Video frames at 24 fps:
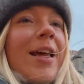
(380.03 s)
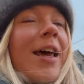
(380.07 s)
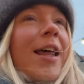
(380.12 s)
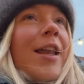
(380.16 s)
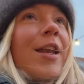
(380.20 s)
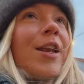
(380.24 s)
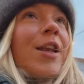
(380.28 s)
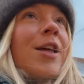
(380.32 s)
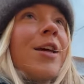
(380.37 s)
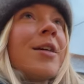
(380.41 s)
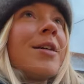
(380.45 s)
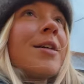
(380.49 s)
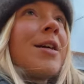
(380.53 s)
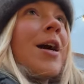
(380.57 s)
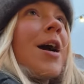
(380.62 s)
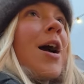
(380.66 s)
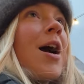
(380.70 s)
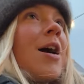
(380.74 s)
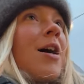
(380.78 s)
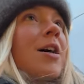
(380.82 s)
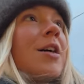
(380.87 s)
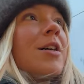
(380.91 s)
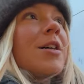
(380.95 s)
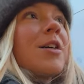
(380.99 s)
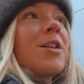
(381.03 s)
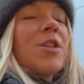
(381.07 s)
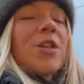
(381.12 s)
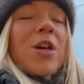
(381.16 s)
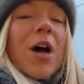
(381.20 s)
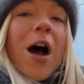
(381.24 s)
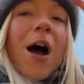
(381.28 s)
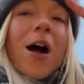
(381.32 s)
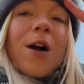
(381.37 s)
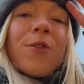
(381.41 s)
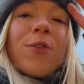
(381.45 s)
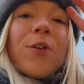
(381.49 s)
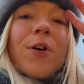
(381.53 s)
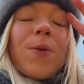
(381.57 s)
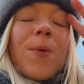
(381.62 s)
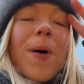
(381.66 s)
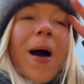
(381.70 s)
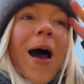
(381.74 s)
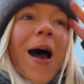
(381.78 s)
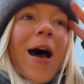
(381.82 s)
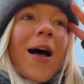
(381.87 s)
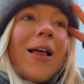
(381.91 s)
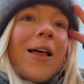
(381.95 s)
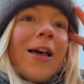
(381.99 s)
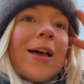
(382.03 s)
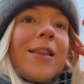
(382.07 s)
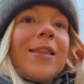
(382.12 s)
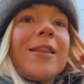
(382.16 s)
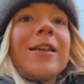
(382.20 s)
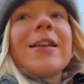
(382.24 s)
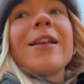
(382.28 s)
and talk for a while. And